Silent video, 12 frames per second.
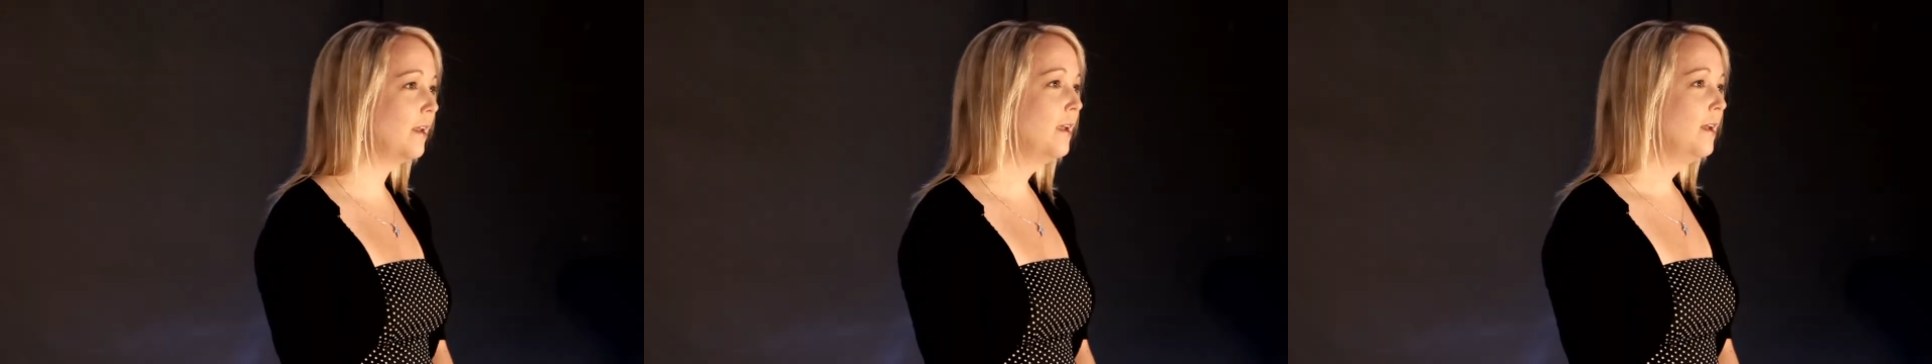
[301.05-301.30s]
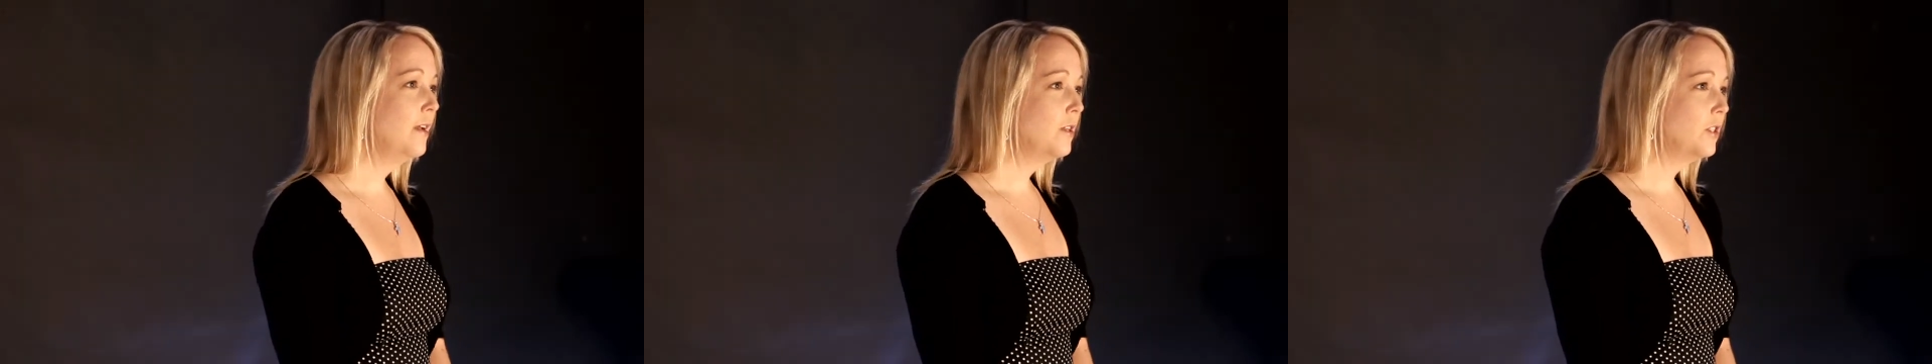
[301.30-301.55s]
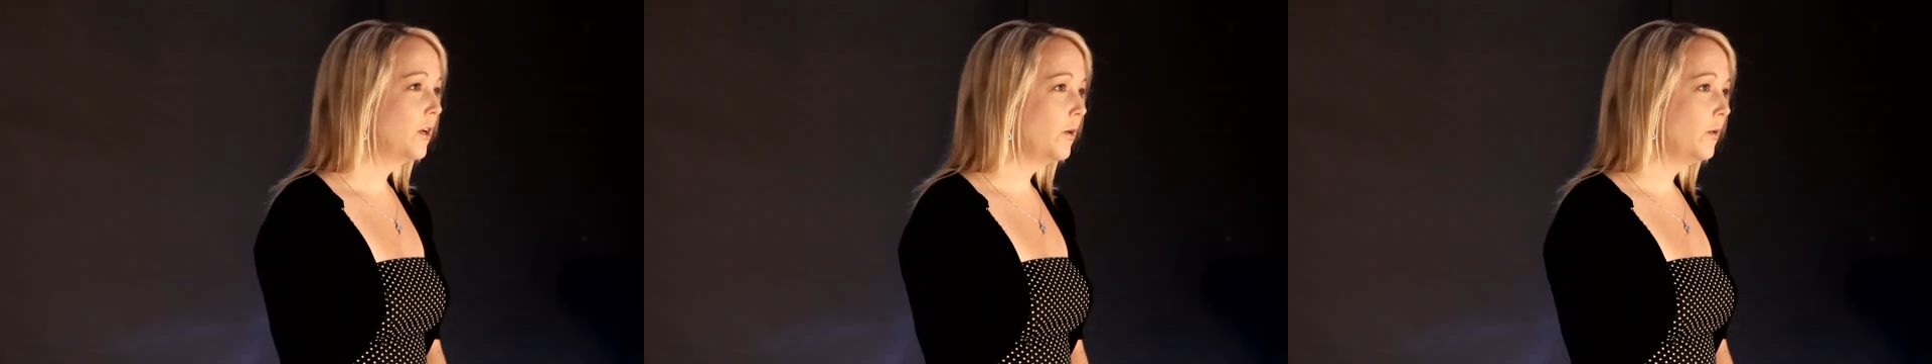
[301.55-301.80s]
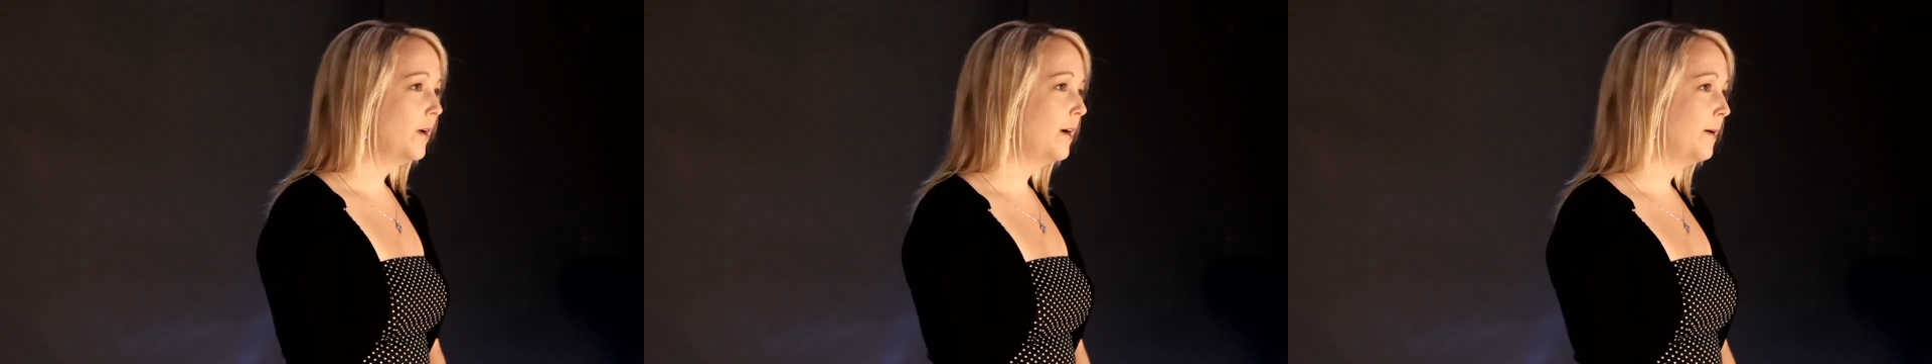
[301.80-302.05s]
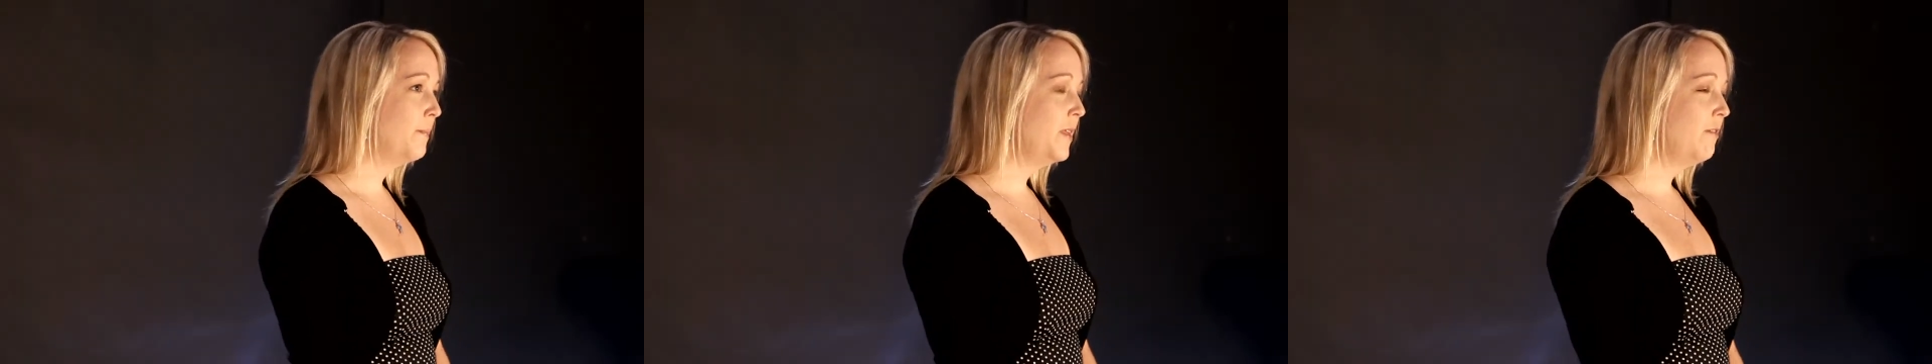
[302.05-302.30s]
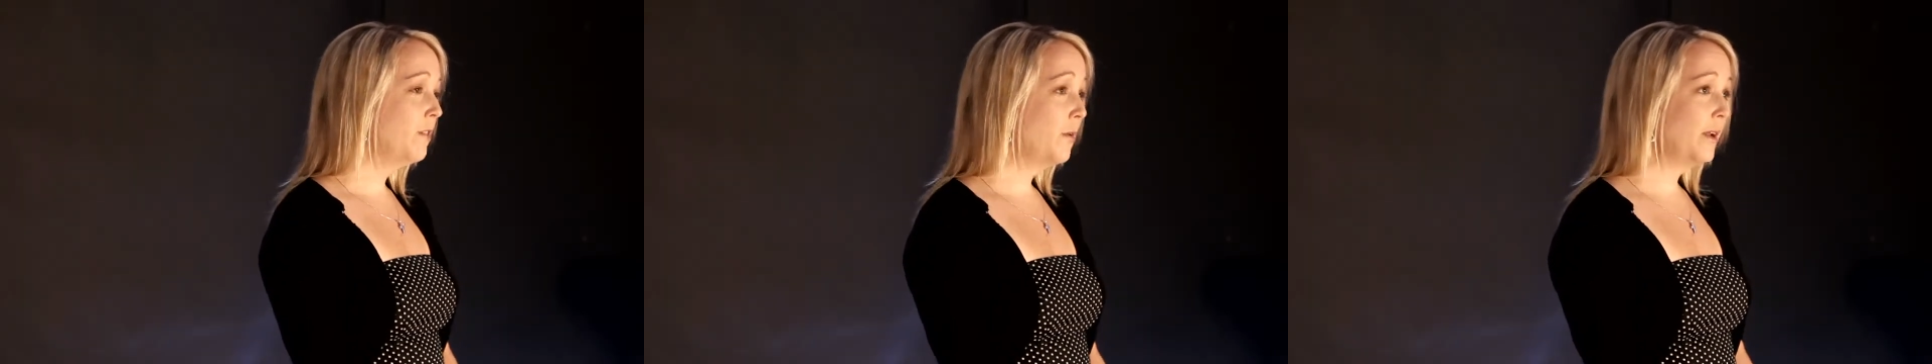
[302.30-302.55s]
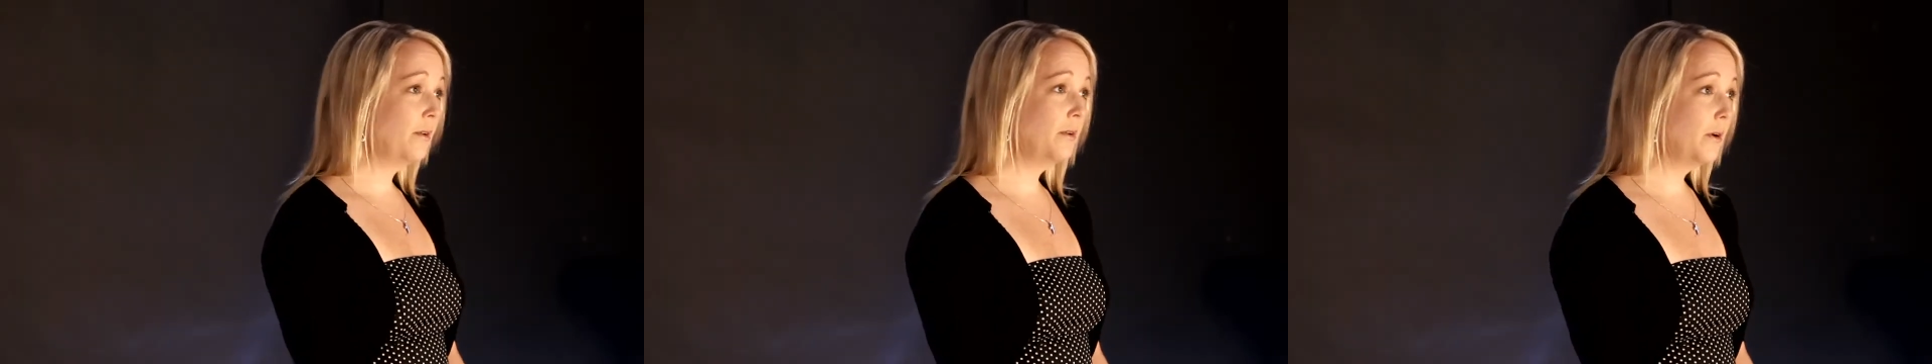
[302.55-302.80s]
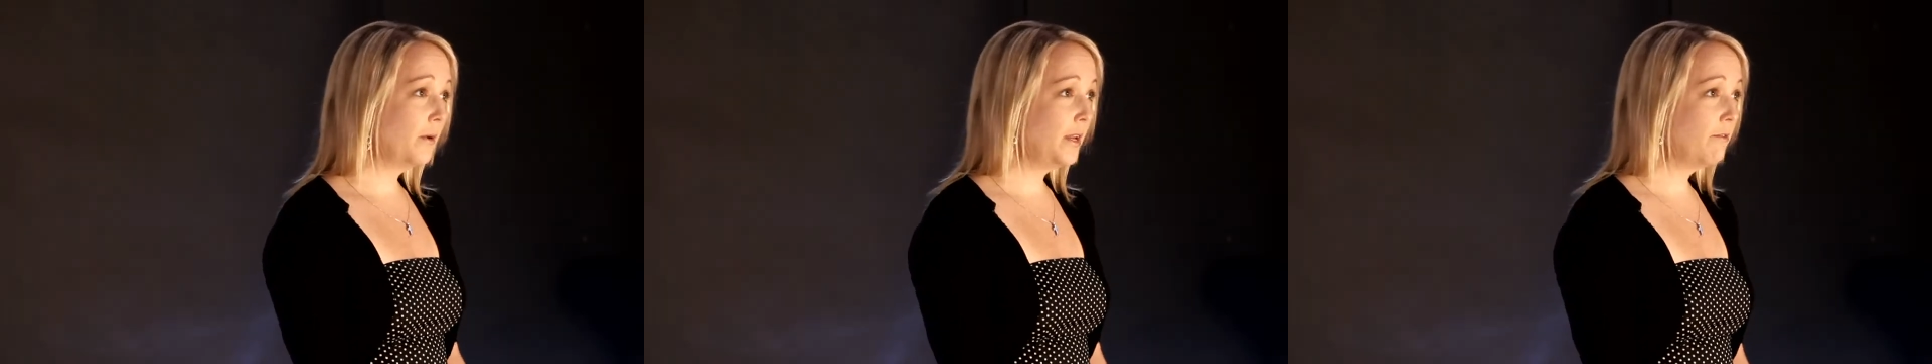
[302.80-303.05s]
And so even though I
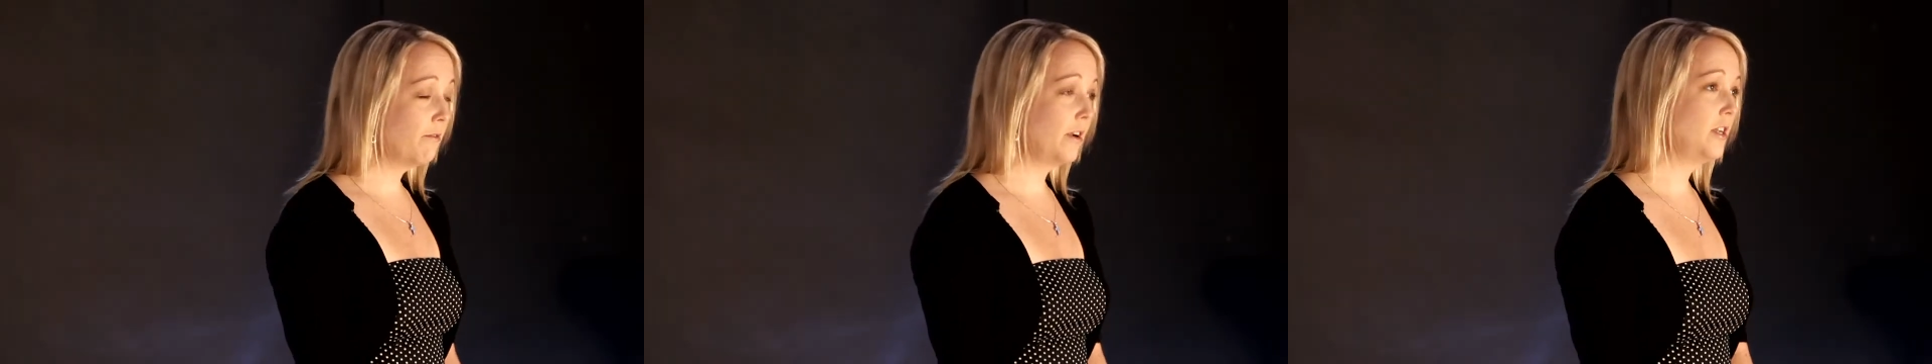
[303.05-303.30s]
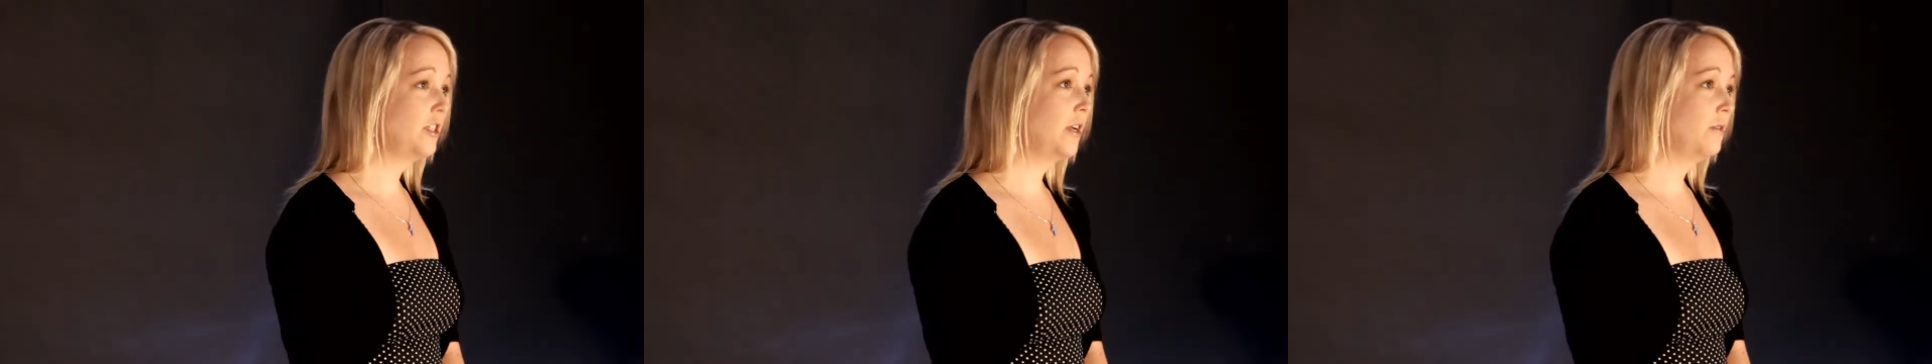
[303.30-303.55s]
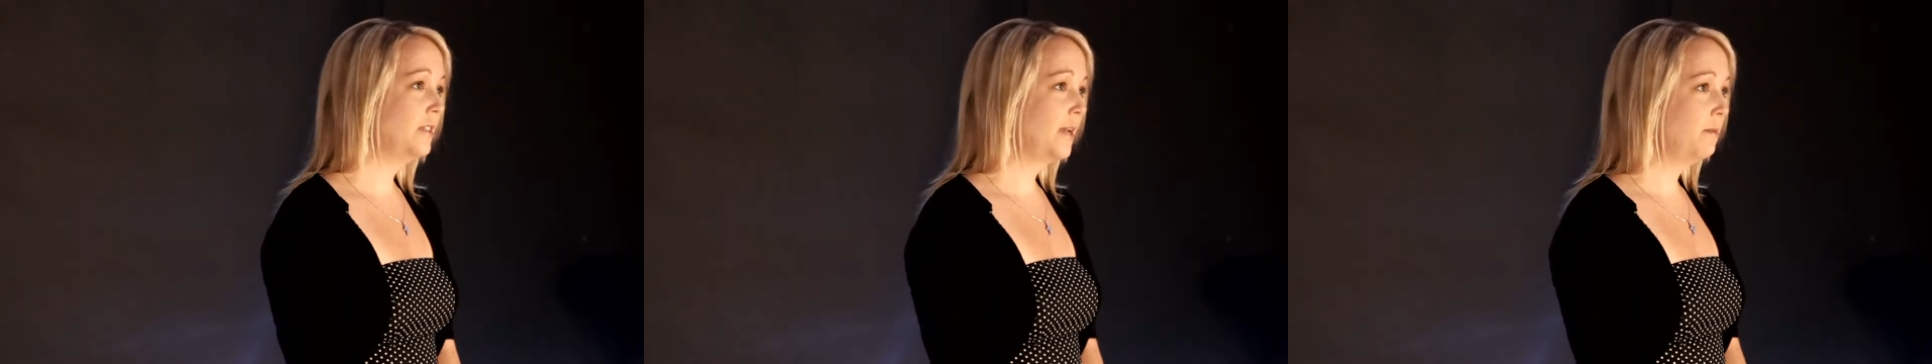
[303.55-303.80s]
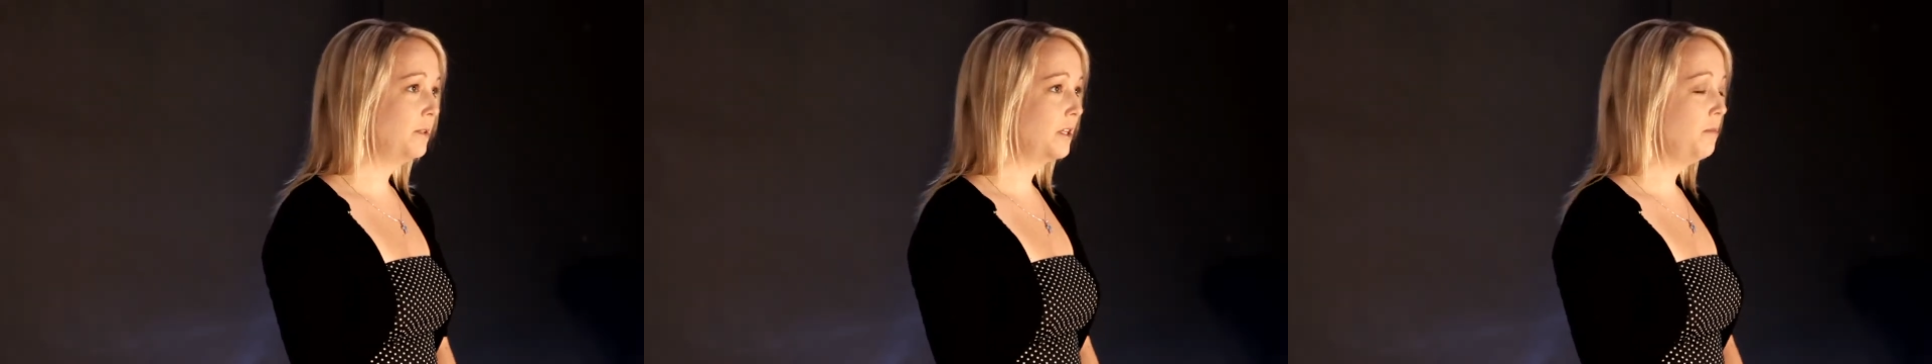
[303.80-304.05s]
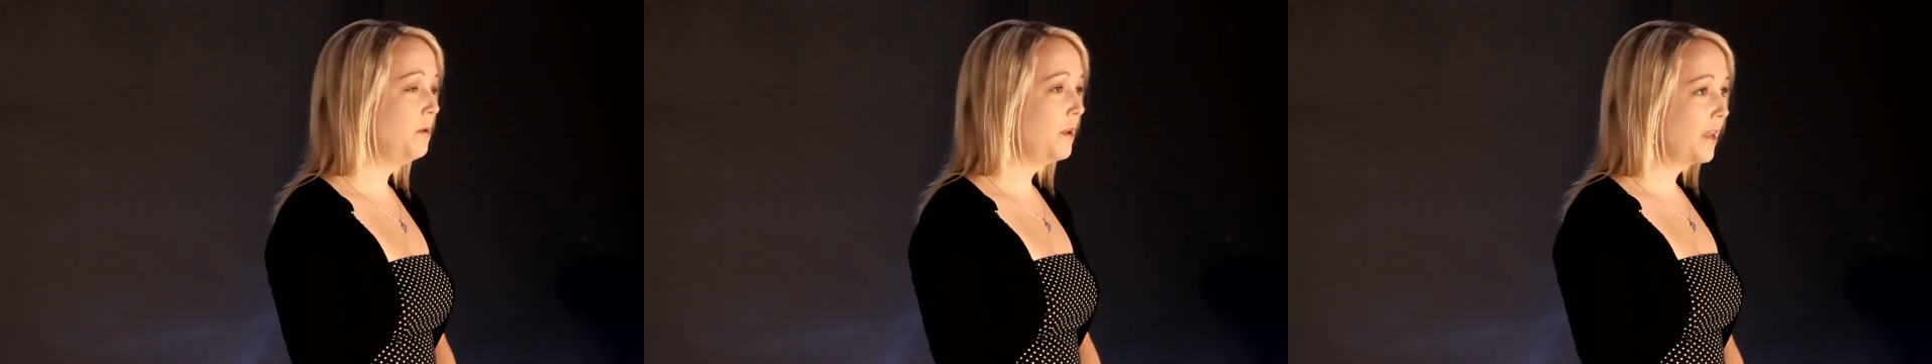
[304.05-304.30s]
don't know any French, I was able to